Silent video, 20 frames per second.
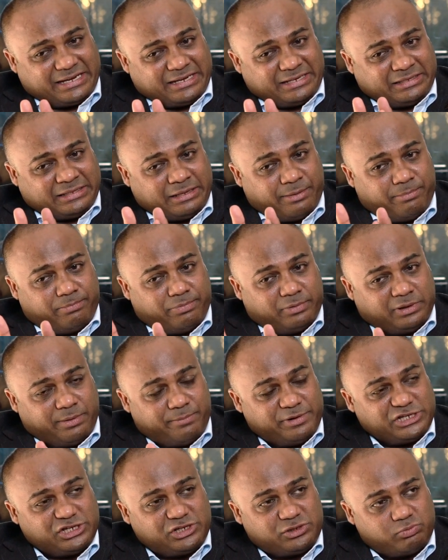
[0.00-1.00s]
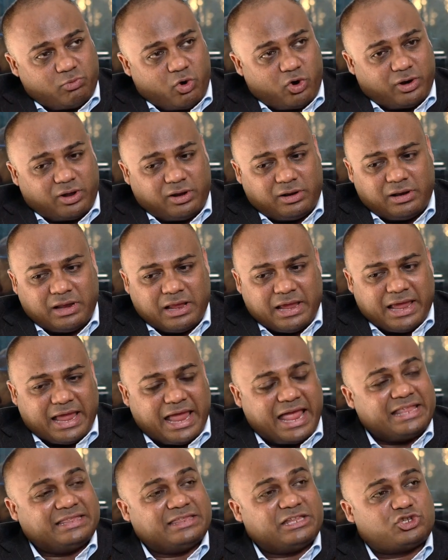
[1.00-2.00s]
the business model
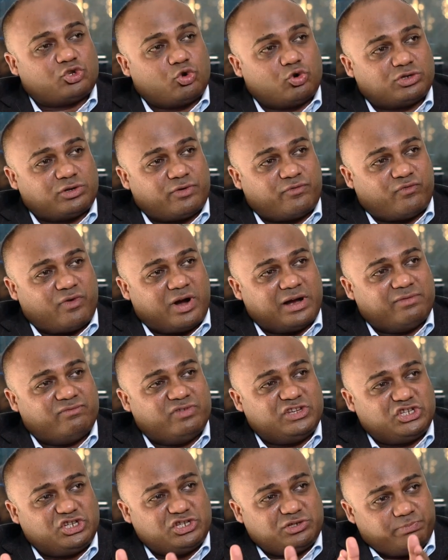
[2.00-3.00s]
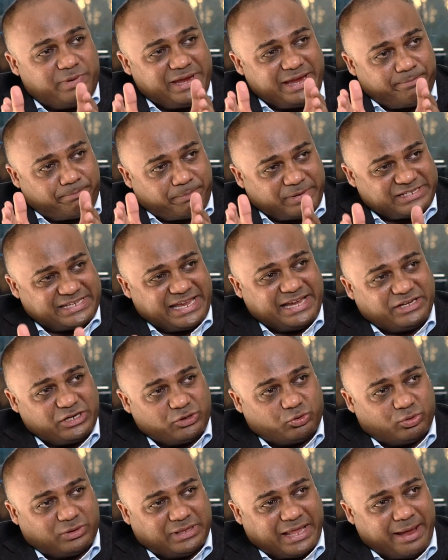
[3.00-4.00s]
and the source of fund which is being
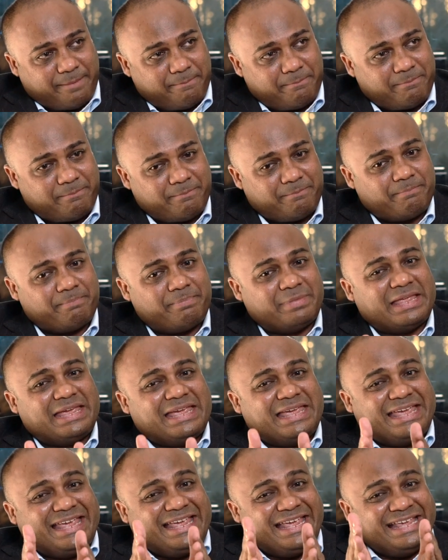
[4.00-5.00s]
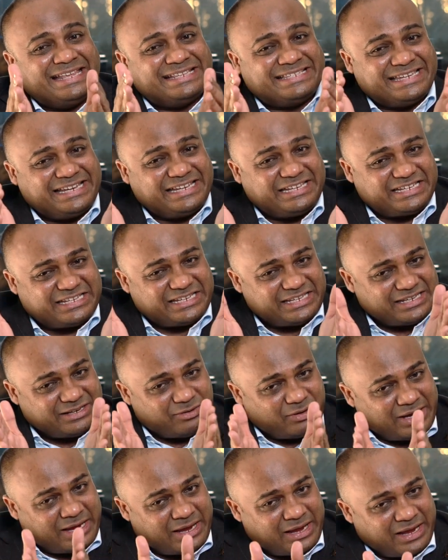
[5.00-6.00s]
presented to them, is it
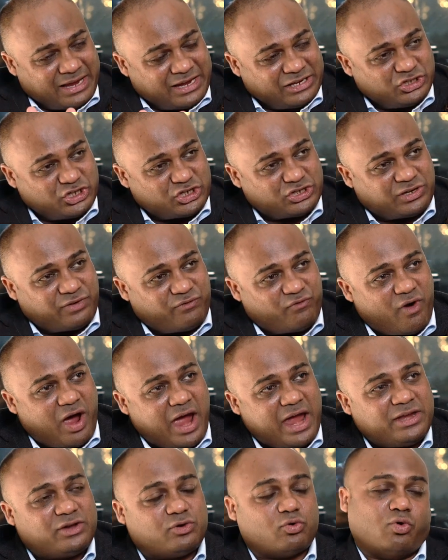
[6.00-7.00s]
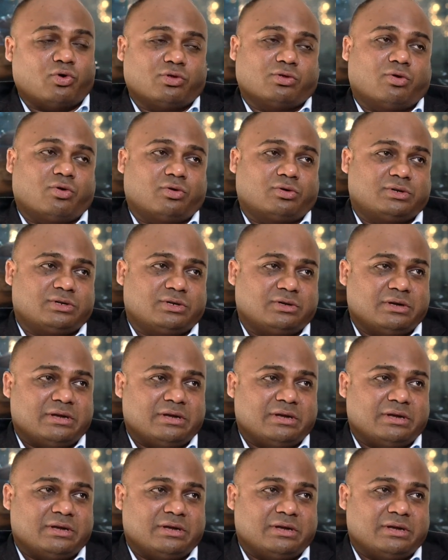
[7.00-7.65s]
justified or not?